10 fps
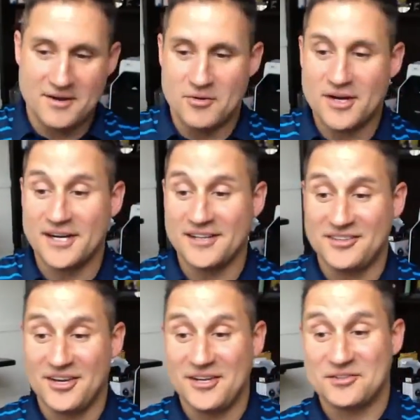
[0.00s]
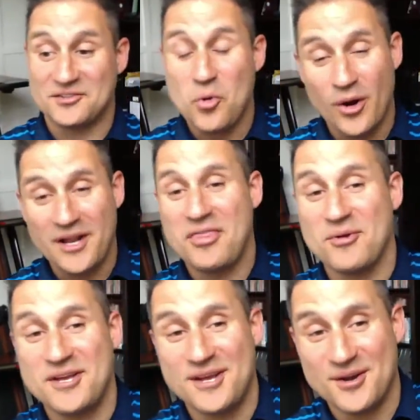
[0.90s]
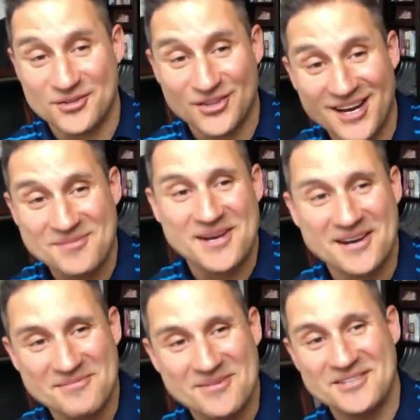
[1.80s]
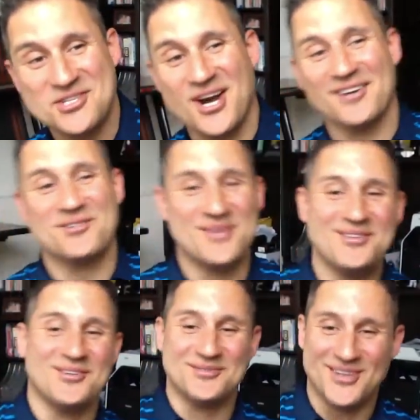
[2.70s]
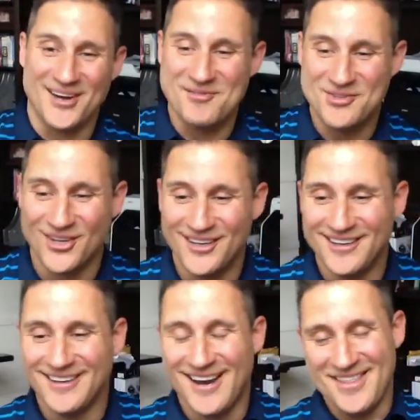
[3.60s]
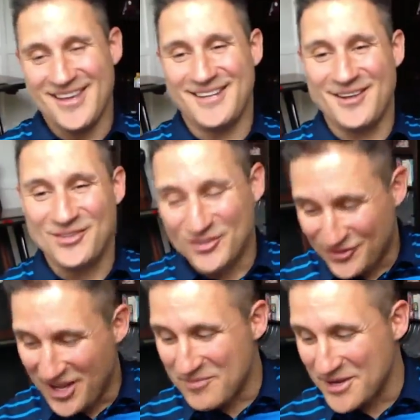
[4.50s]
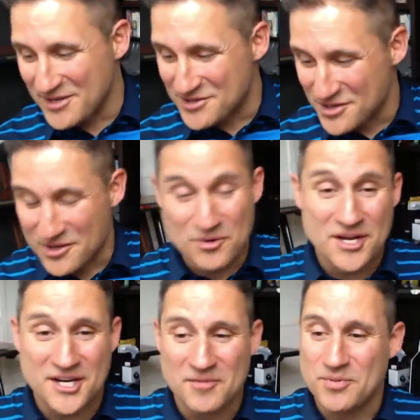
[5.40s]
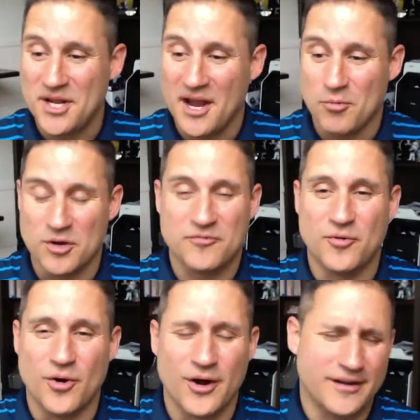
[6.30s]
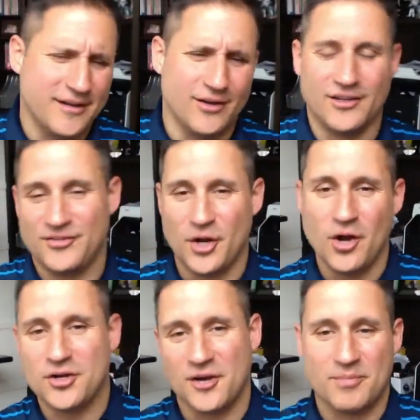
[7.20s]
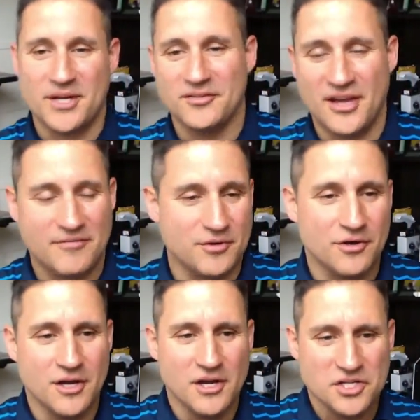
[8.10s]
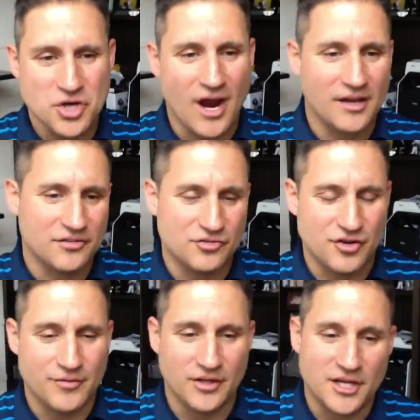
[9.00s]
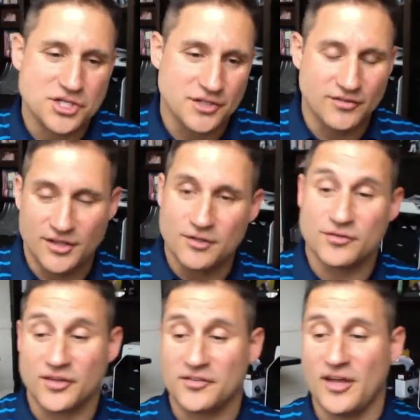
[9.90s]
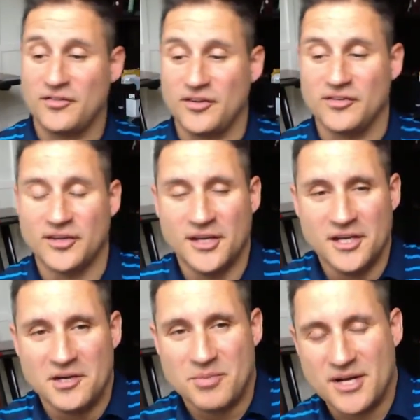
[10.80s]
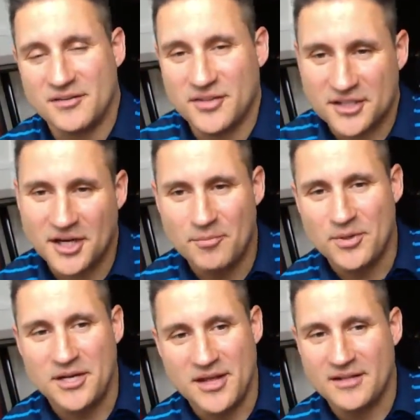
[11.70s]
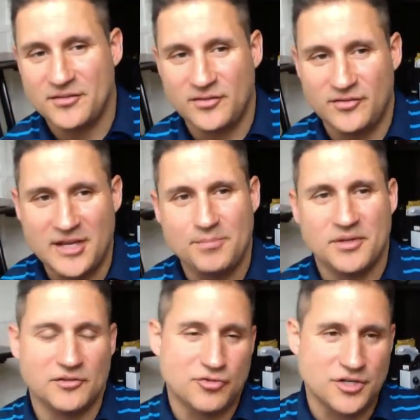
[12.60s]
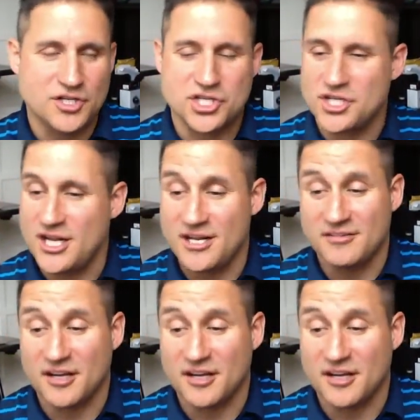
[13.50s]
what can I tell you? 23 years at IBM. It shocks me sometimes. I think that's a statement to the great company I work for. And, you know, listen, all companies have their trials and tribulations and their successes, but it's a company that's steeped in tradition and in